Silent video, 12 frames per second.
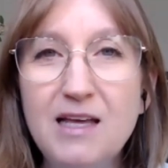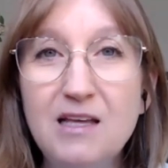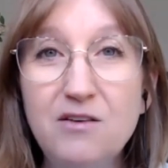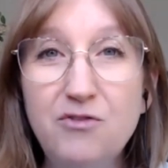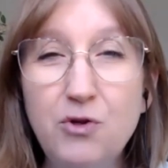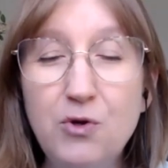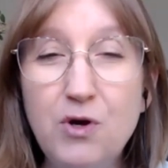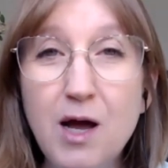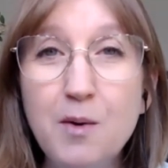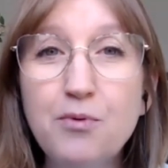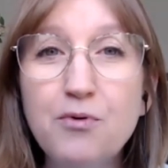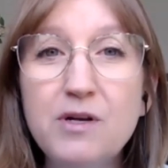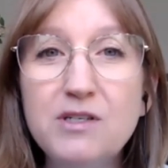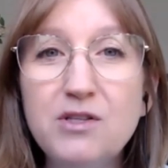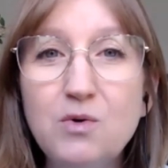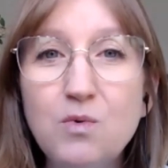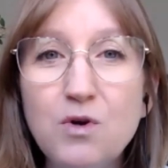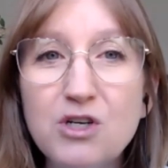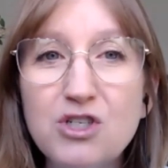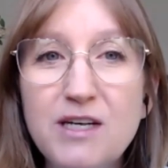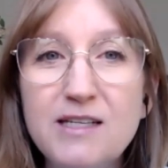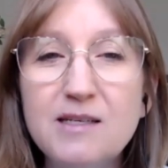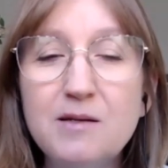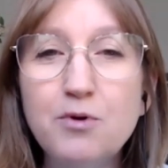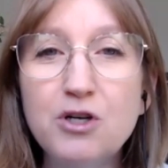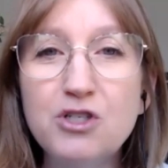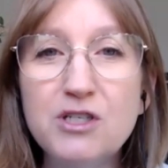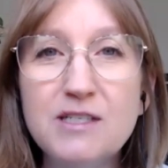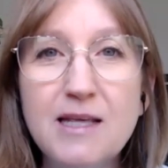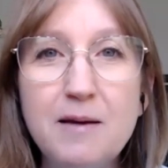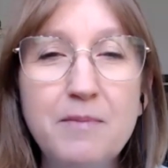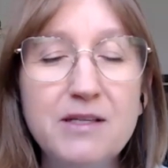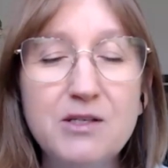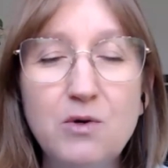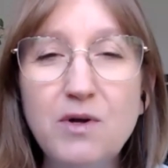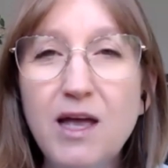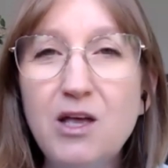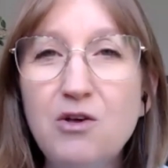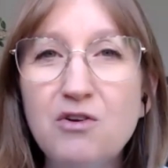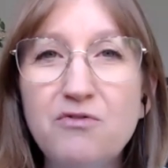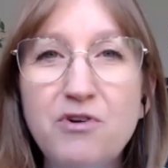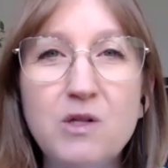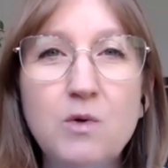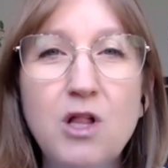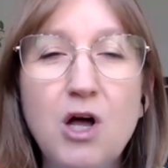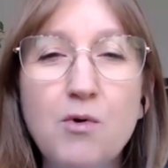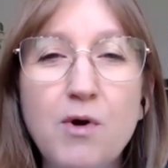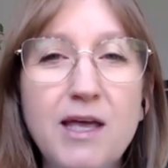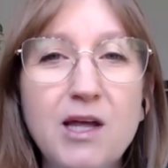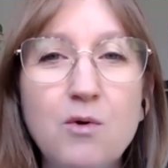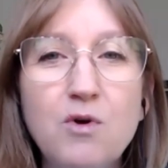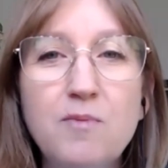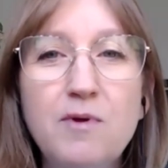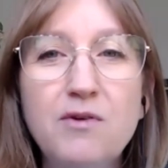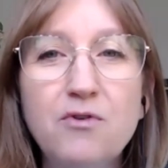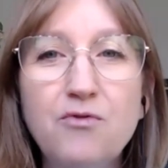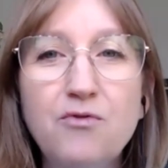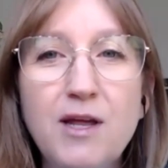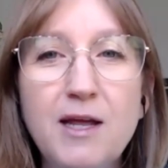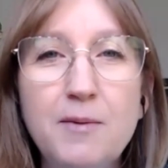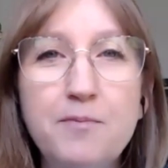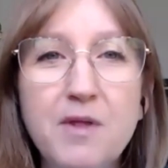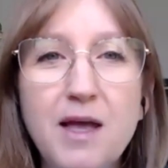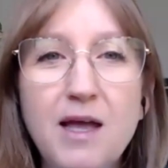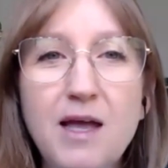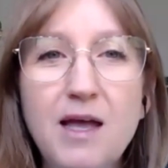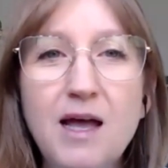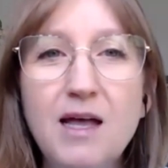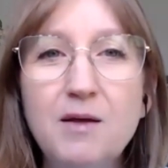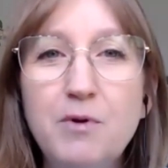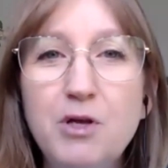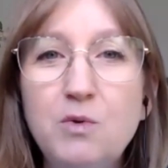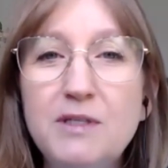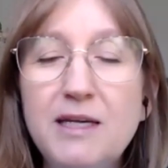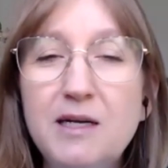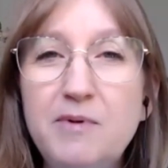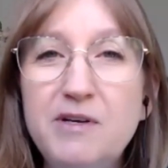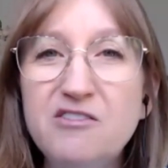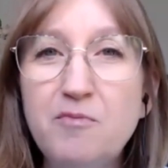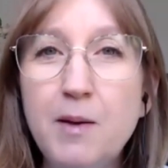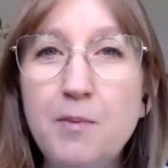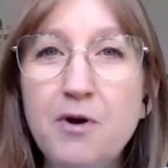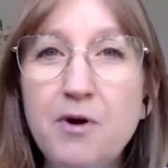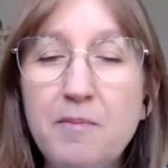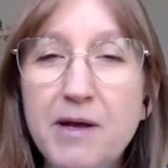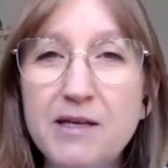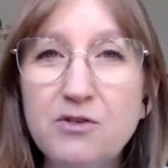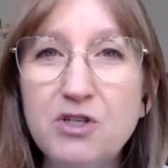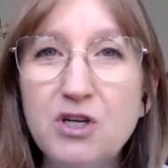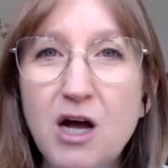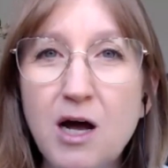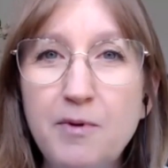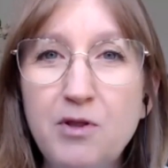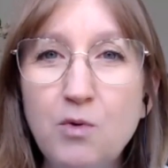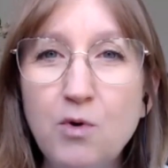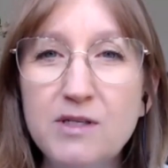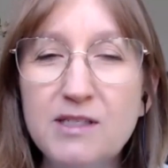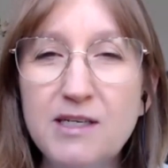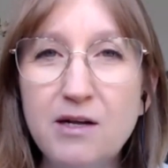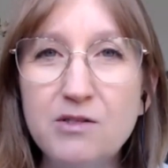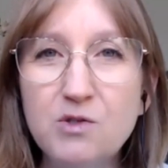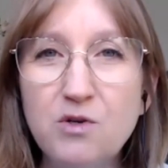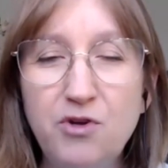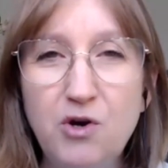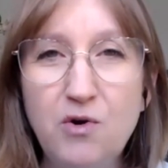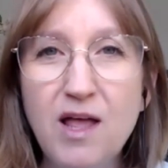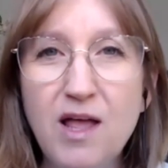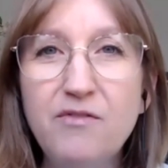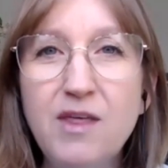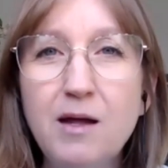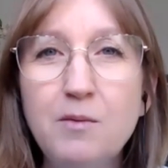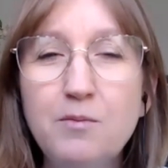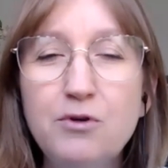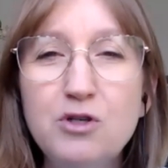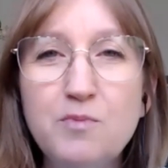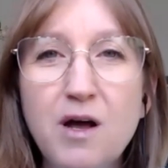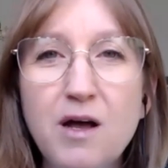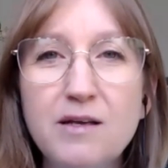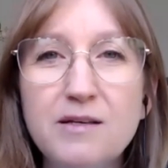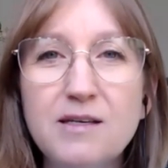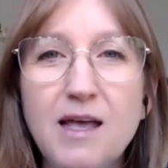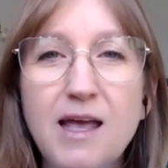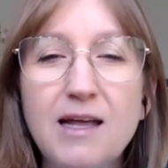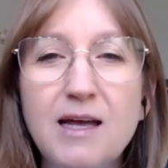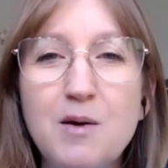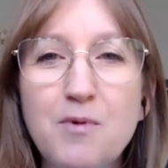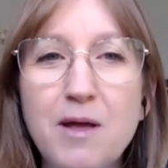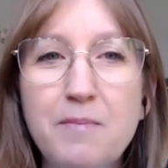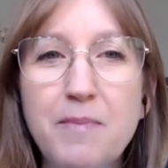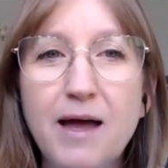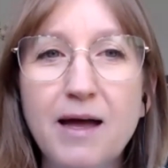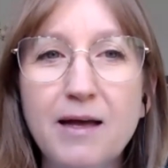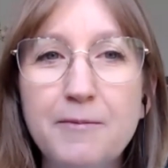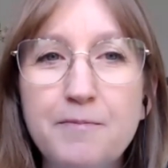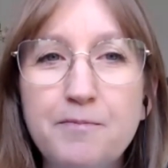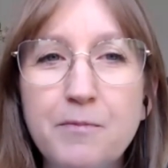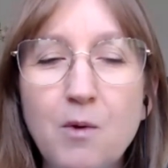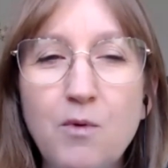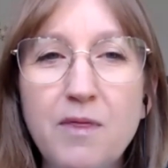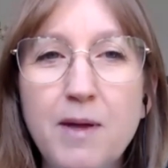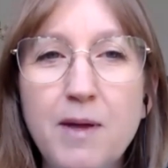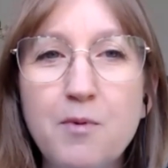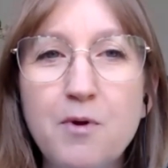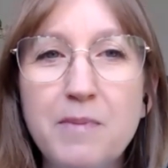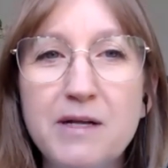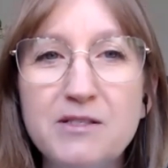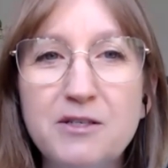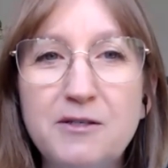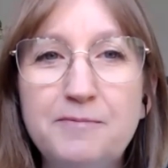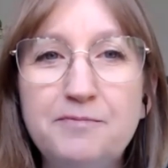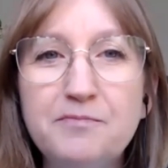If you do not print the worksheets and purchase them, it's okay. You can follow along right here with me for free. But you will need a piece of paper and a pencil to copy the words down. So if you don't have that, push pause and come right back with the paper and pencil.